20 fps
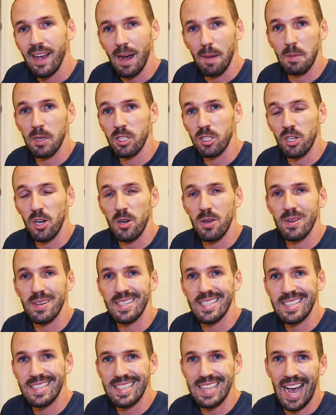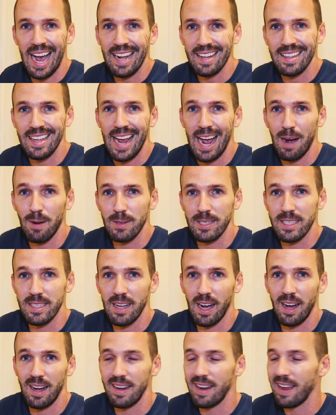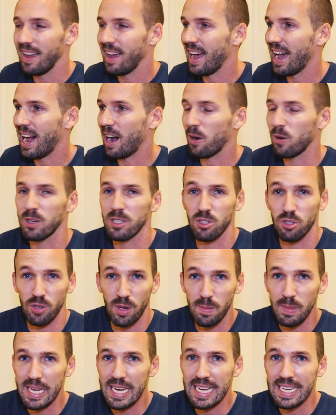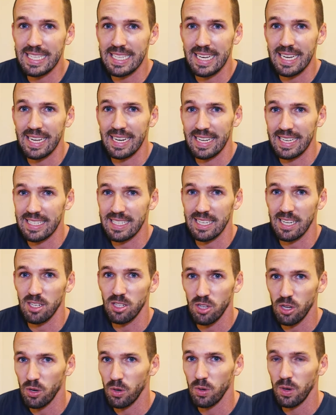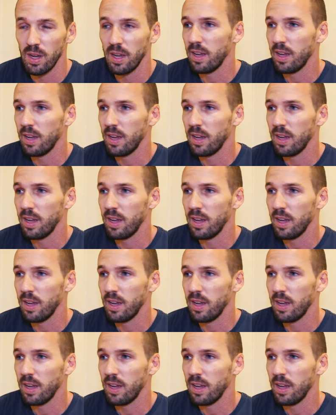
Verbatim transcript: I'm going to show you exactly how it's done, how extremely easy it is to do.